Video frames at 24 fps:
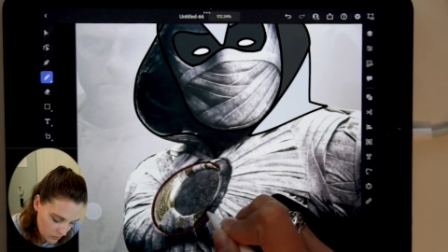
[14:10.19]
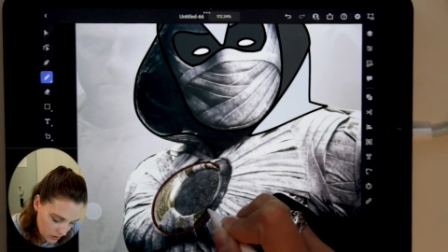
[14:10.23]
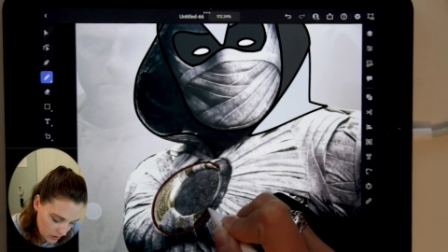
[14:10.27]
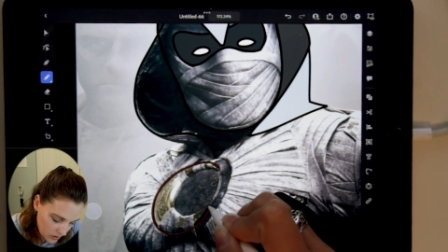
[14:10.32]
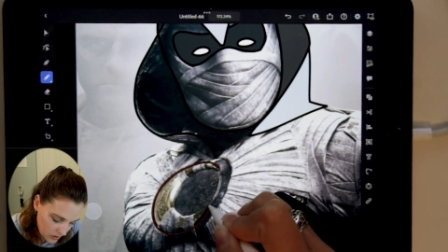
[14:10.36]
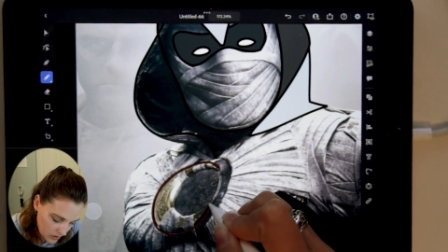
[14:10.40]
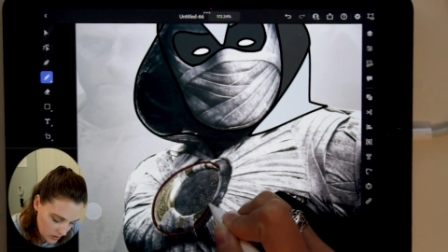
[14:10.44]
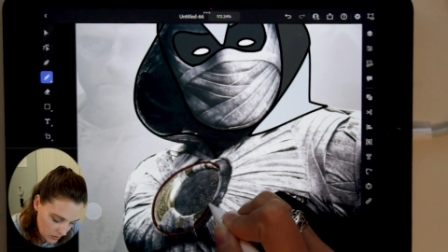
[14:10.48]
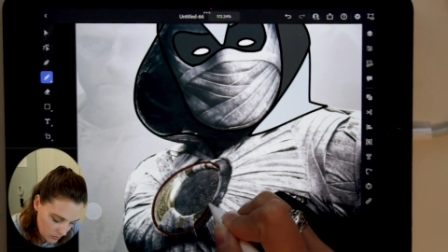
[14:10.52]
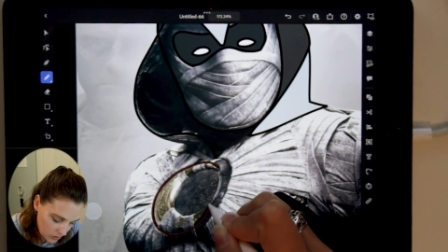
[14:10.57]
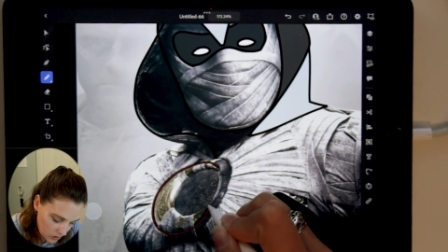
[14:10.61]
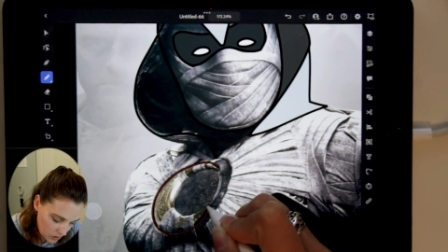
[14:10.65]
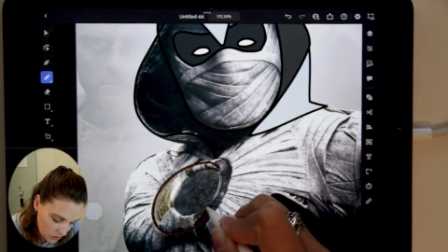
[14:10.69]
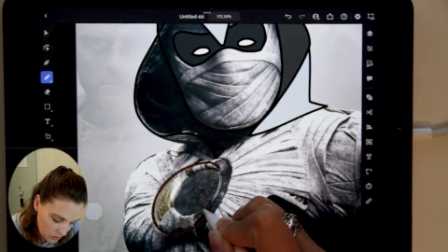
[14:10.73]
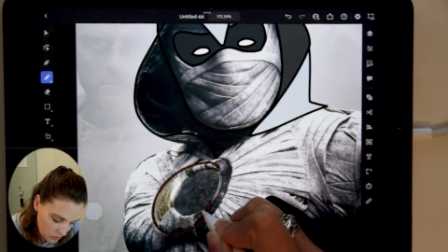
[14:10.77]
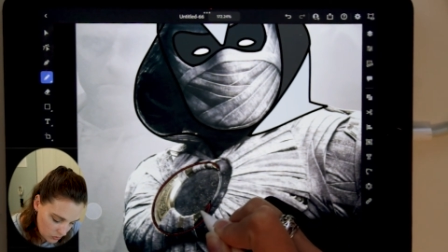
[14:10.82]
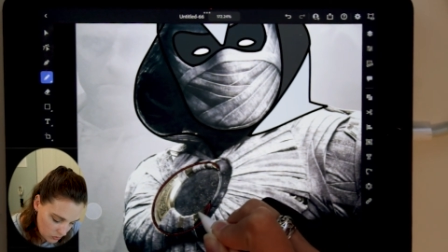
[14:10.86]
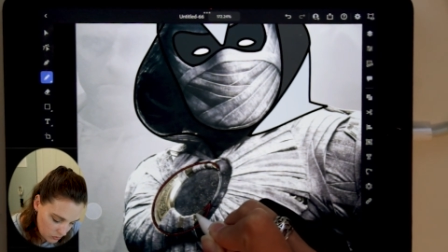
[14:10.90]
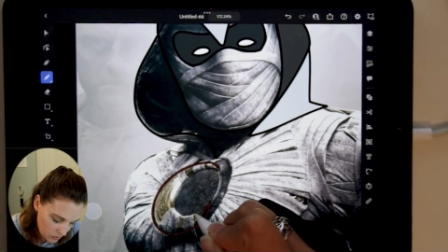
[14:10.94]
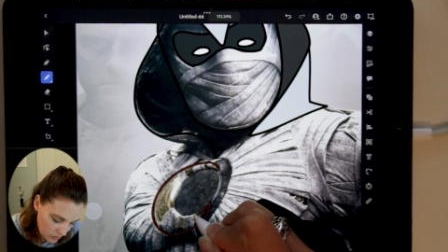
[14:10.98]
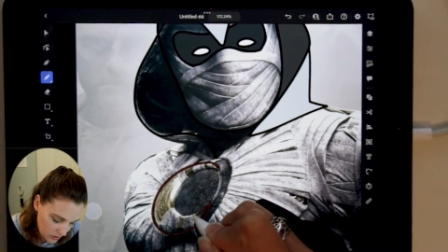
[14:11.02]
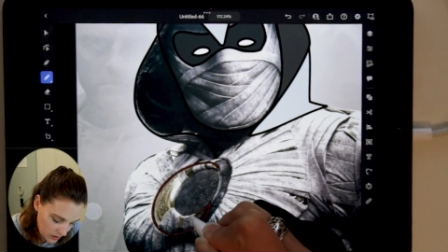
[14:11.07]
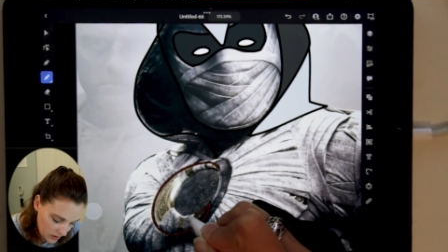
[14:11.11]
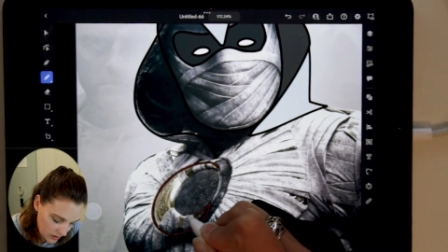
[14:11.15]
are someone who
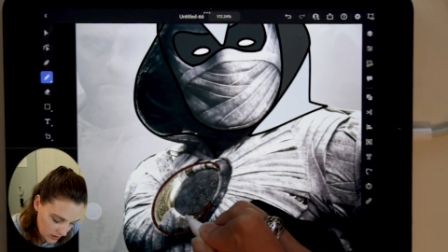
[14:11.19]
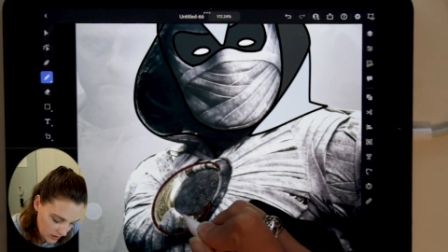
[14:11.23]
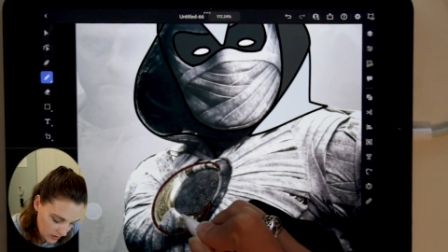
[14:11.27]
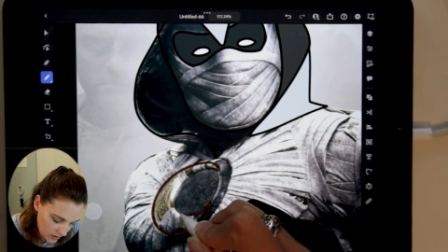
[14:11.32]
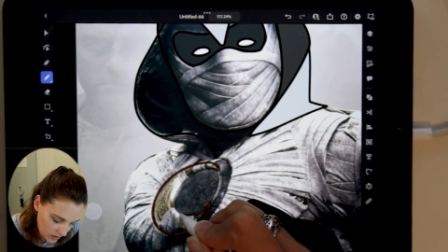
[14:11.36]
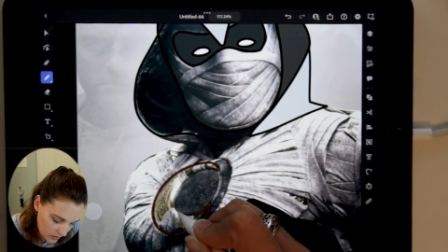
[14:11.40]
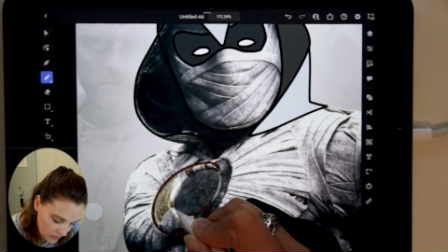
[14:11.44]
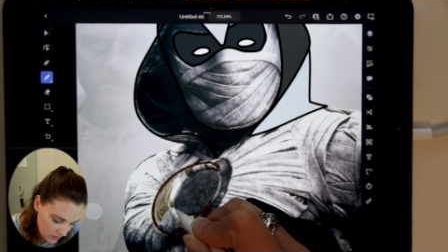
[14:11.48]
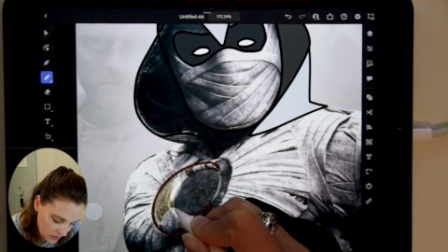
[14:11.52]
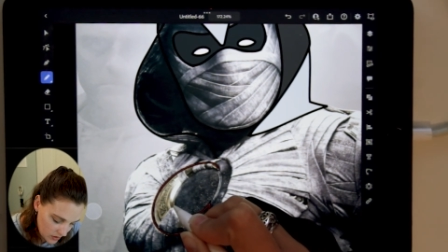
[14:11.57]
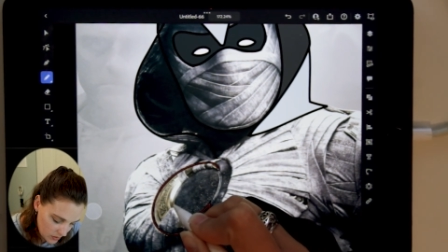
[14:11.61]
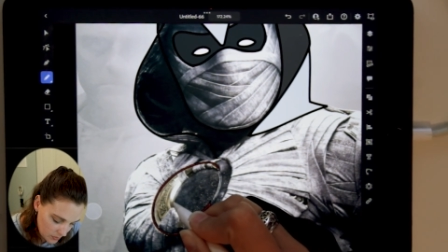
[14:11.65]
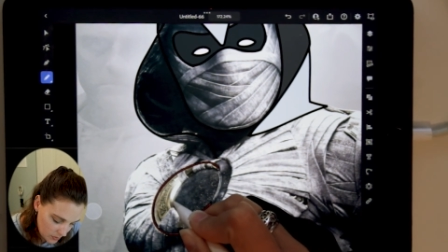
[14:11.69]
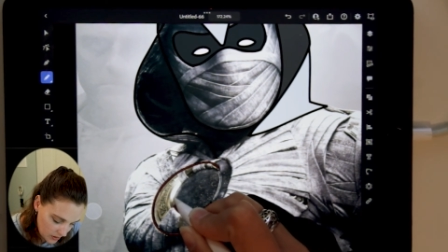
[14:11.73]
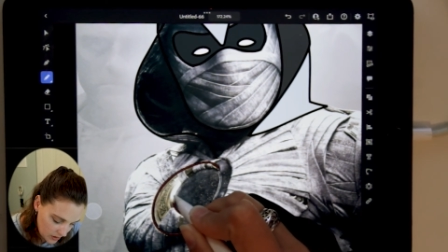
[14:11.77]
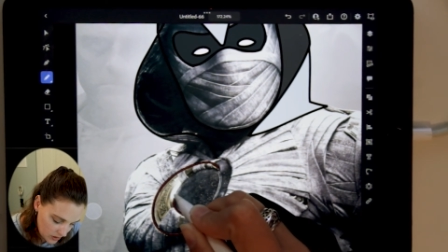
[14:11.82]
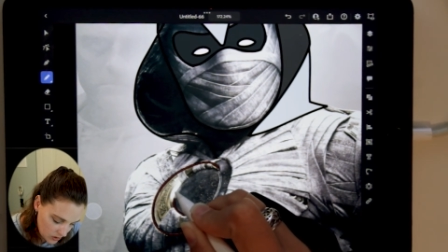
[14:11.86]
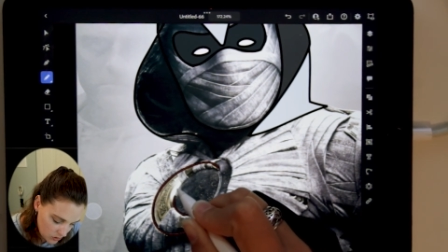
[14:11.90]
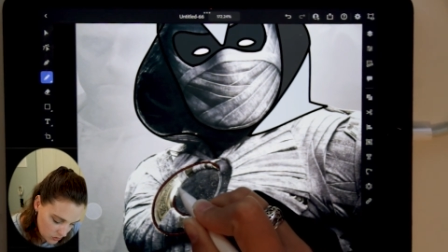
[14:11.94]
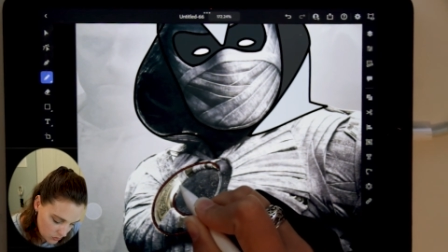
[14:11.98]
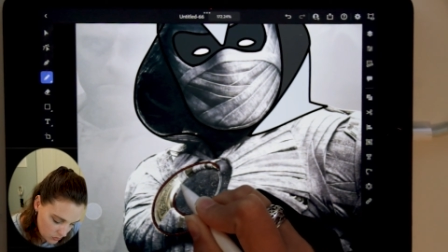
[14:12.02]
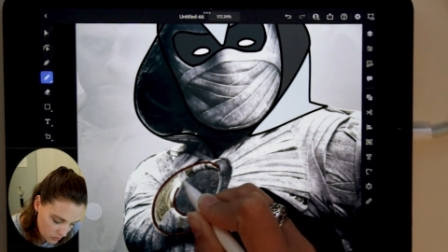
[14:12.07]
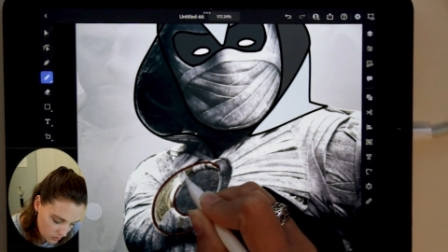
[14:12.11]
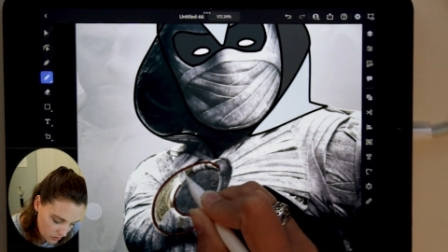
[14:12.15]
really loves the
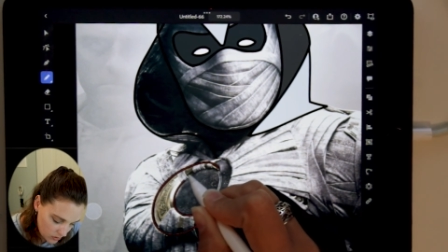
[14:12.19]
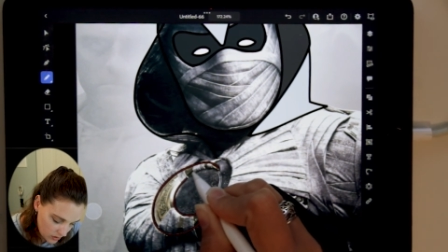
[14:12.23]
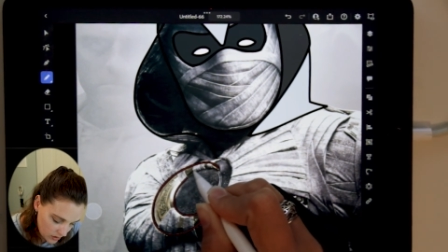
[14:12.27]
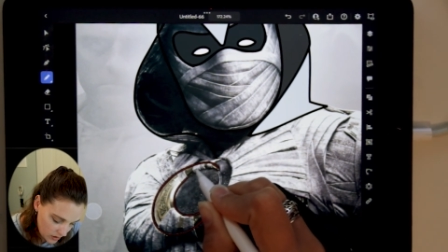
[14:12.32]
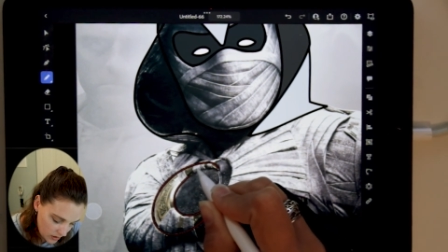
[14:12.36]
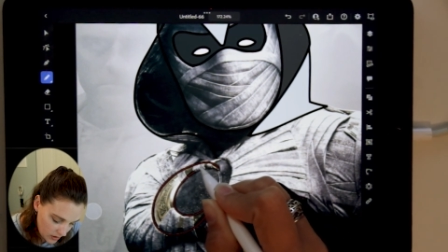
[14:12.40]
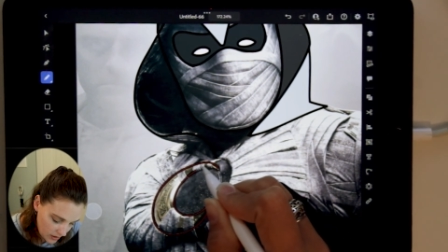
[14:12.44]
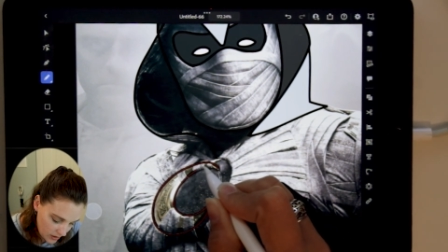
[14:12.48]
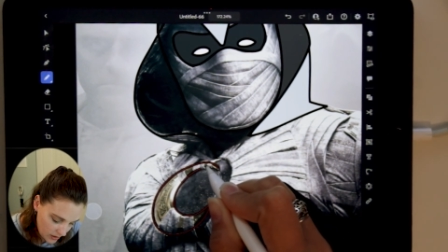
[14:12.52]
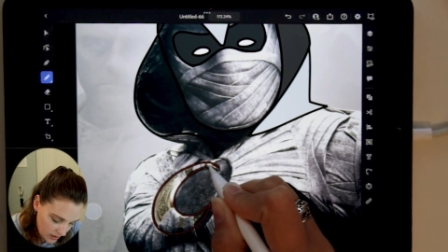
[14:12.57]
pen tool